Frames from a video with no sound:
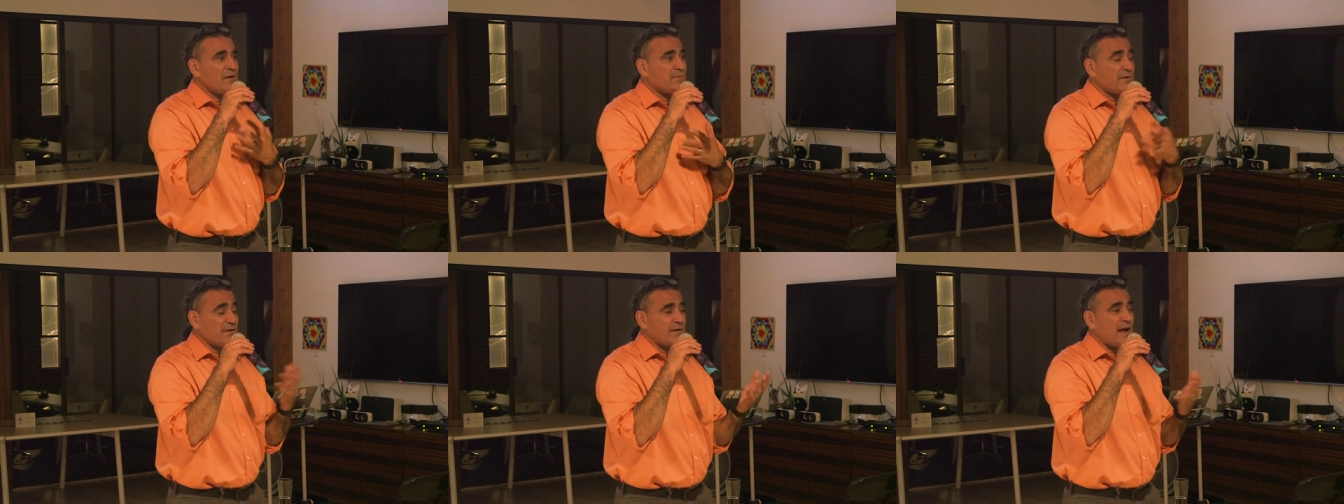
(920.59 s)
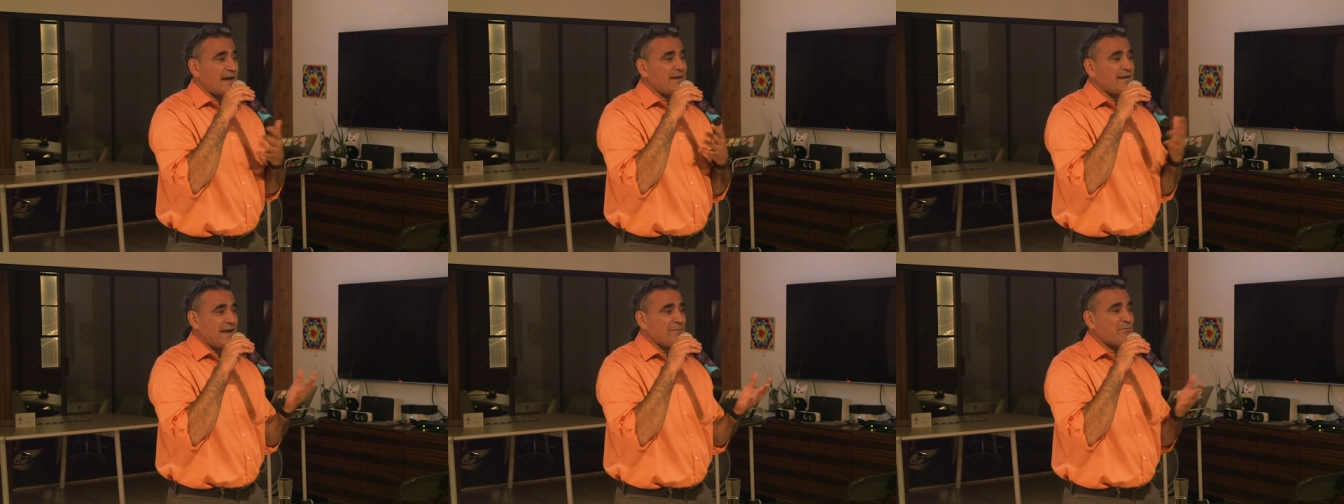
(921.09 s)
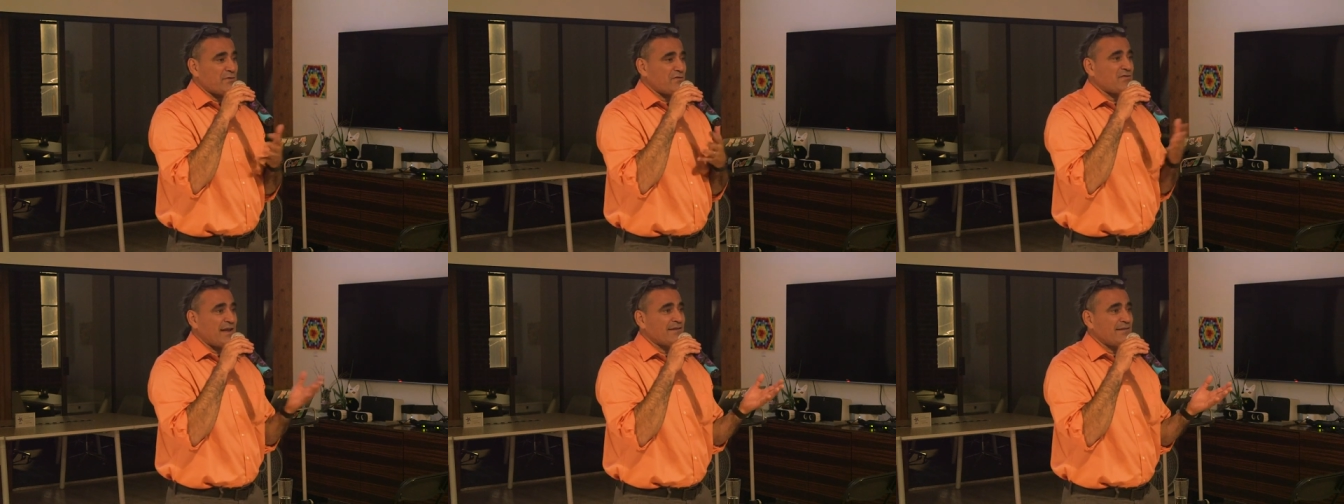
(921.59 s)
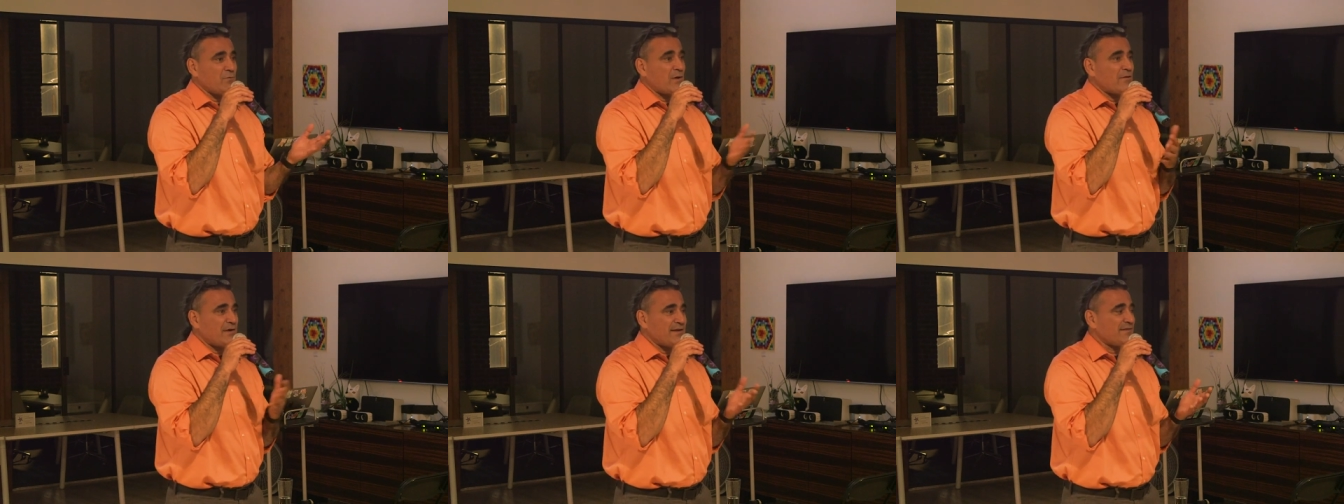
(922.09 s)
but the 98%
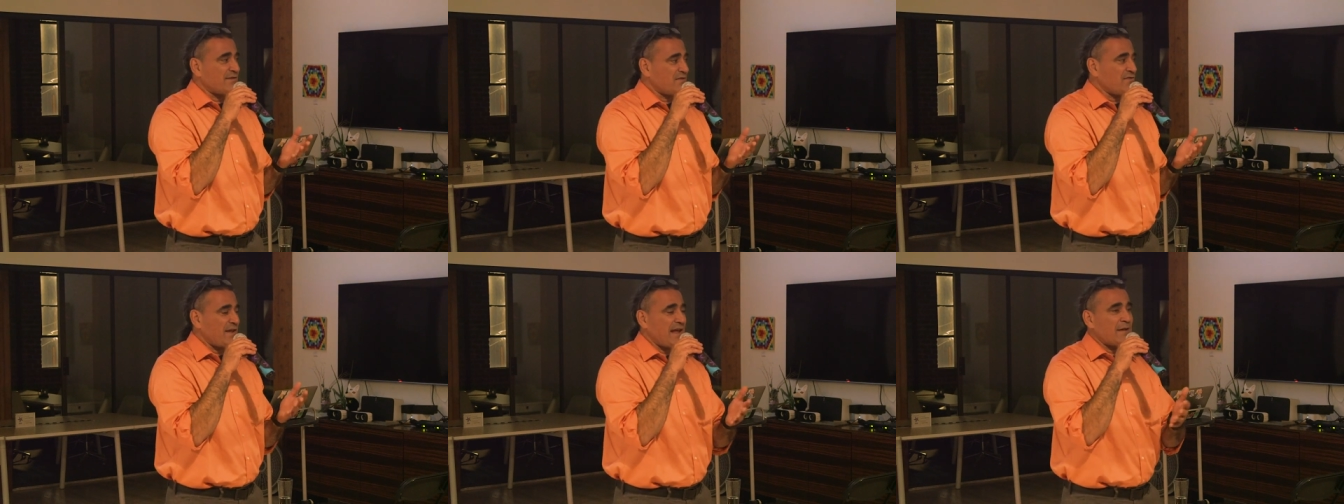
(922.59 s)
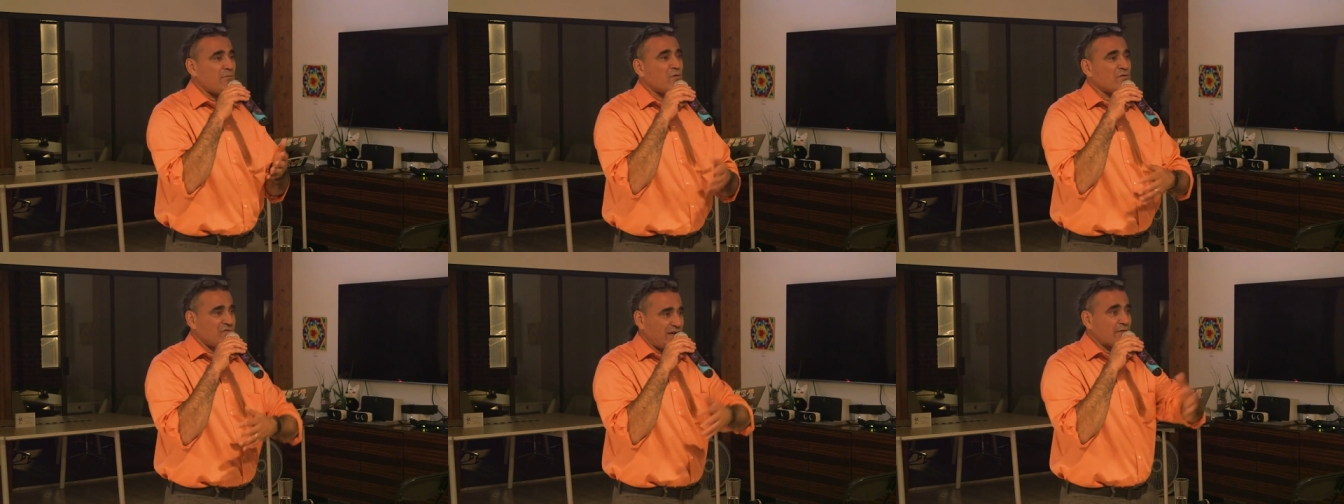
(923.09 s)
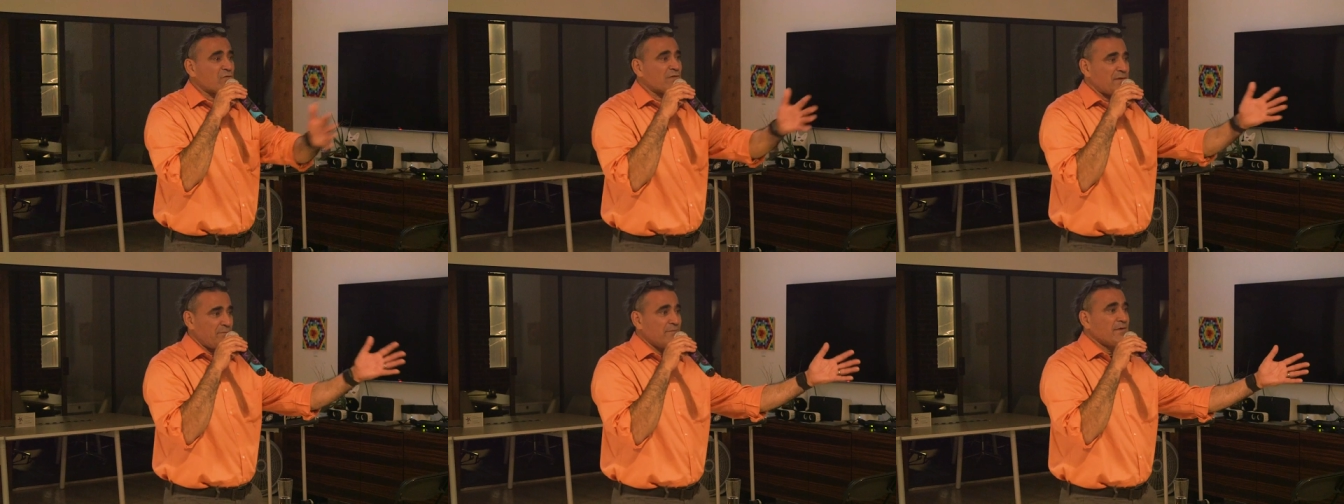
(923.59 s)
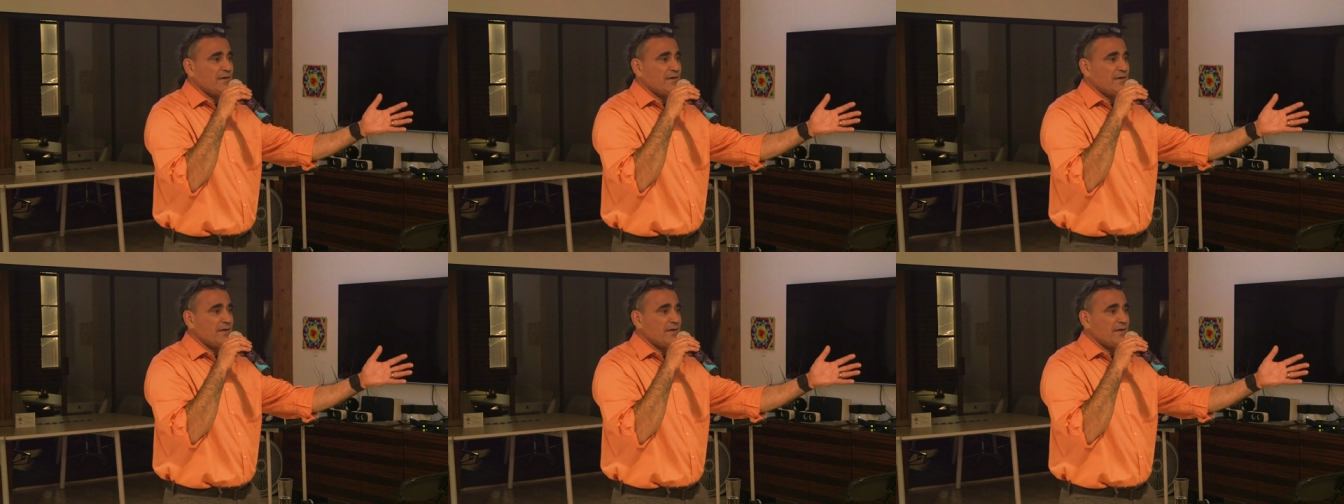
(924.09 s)
where it is the same will generally